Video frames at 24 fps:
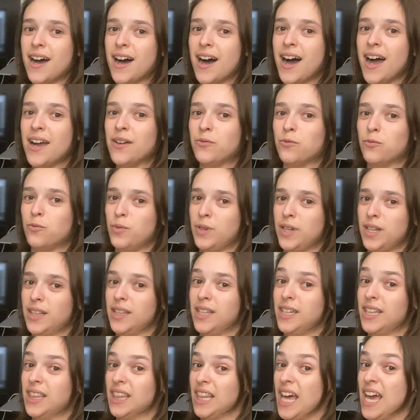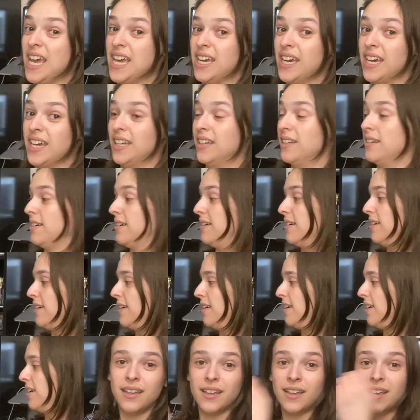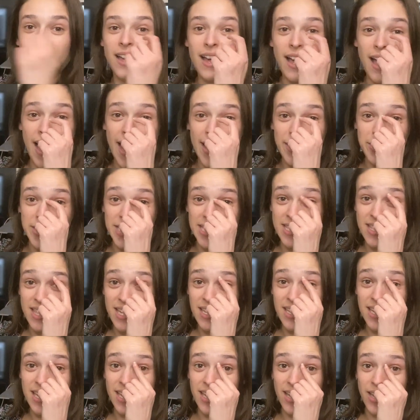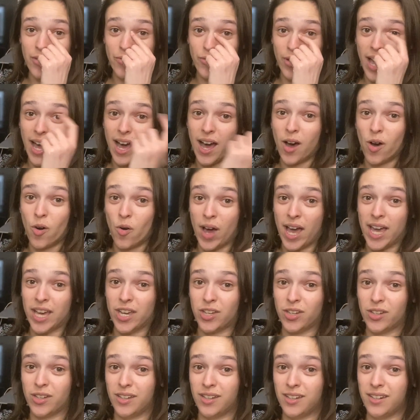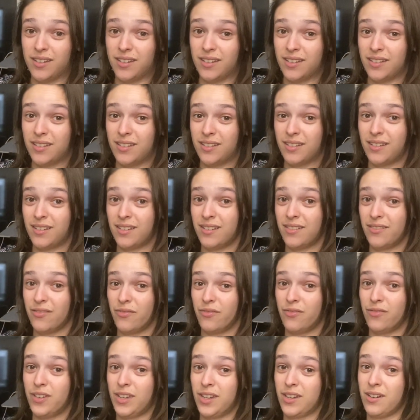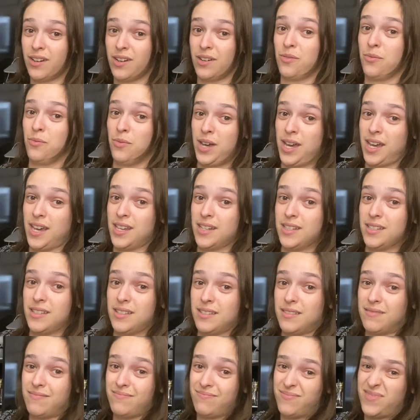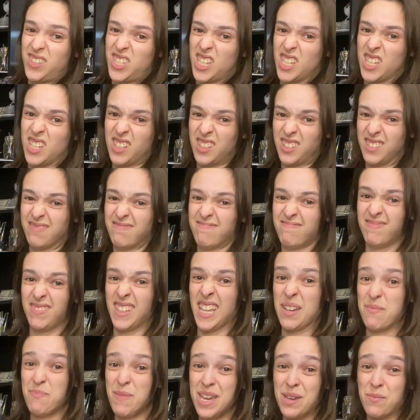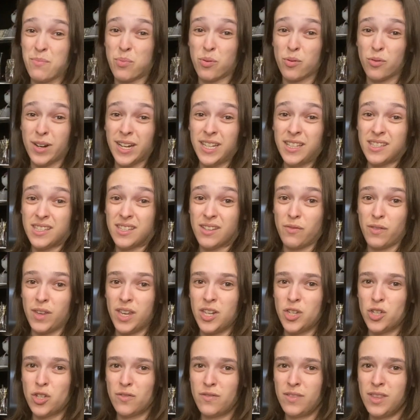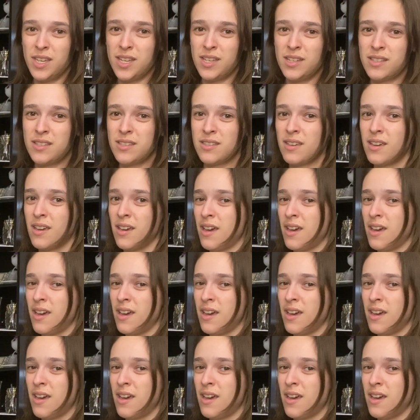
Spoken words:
I really like it. I was thinking of how I could figure out a way to like make prints of each of these.